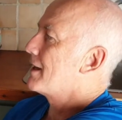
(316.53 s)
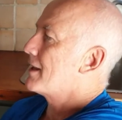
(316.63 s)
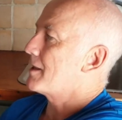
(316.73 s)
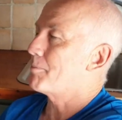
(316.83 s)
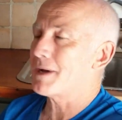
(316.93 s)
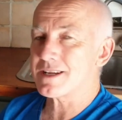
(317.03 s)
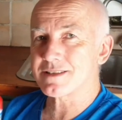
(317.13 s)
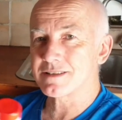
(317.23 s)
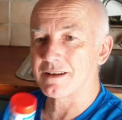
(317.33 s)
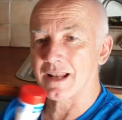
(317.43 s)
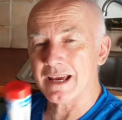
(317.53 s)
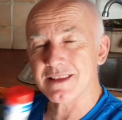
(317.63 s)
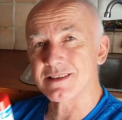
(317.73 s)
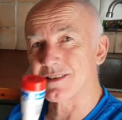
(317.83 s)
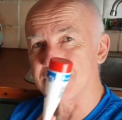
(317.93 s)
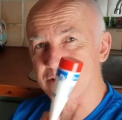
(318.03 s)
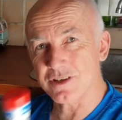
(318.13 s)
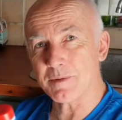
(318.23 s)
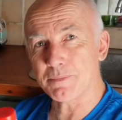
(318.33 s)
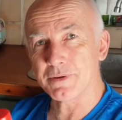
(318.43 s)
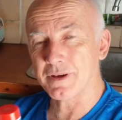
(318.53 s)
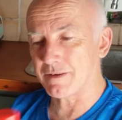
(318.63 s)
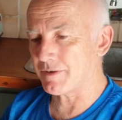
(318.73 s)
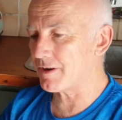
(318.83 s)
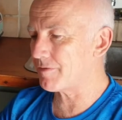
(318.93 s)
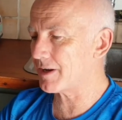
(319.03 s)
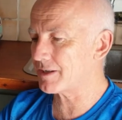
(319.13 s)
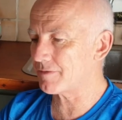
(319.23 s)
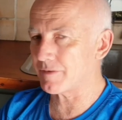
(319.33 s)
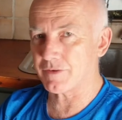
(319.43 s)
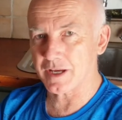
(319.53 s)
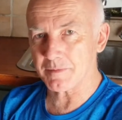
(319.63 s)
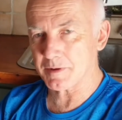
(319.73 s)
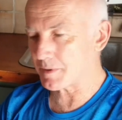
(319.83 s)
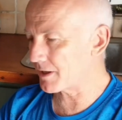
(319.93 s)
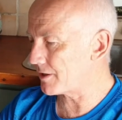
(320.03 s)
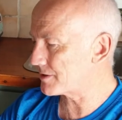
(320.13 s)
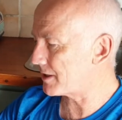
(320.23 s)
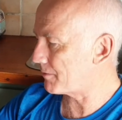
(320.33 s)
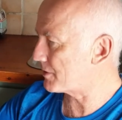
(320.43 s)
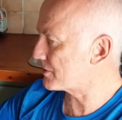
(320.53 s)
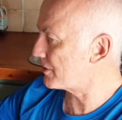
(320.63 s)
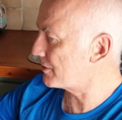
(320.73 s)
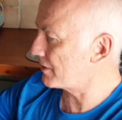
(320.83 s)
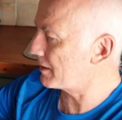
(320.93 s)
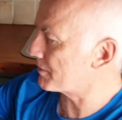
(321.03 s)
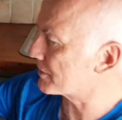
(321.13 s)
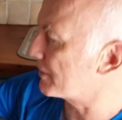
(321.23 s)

The paste, like this is cheap and very effective. If you come in a bit closer, I want to show you, let me show you